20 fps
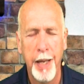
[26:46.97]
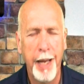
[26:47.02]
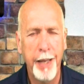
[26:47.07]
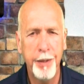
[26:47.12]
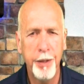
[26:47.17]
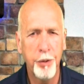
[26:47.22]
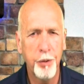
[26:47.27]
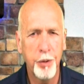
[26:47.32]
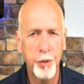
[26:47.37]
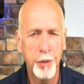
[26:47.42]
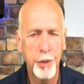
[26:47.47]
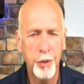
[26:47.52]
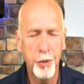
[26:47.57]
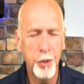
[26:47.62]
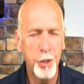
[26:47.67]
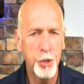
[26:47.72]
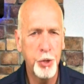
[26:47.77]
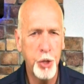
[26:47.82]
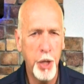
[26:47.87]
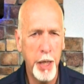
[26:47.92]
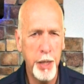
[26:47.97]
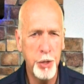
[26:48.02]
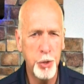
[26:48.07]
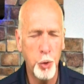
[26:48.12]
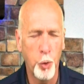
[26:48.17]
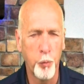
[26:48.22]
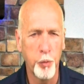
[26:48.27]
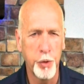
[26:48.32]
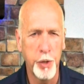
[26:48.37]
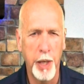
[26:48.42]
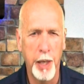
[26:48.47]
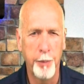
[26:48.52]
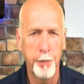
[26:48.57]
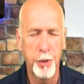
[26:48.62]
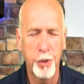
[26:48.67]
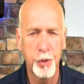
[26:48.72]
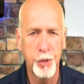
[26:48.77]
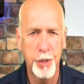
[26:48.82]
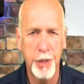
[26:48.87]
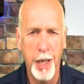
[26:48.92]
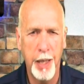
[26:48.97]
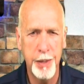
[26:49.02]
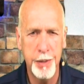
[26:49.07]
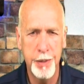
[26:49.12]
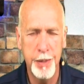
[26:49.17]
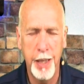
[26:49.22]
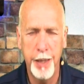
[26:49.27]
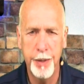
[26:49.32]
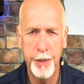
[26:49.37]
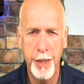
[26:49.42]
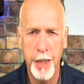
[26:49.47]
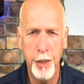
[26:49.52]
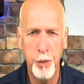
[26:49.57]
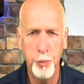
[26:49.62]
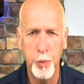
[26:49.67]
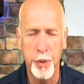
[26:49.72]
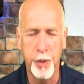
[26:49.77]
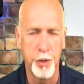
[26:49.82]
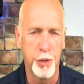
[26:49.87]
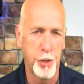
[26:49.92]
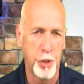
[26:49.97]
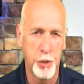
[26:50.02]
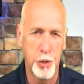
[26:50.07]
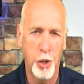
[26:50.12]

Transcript: And they're, they're going to change over time because God's not done with us.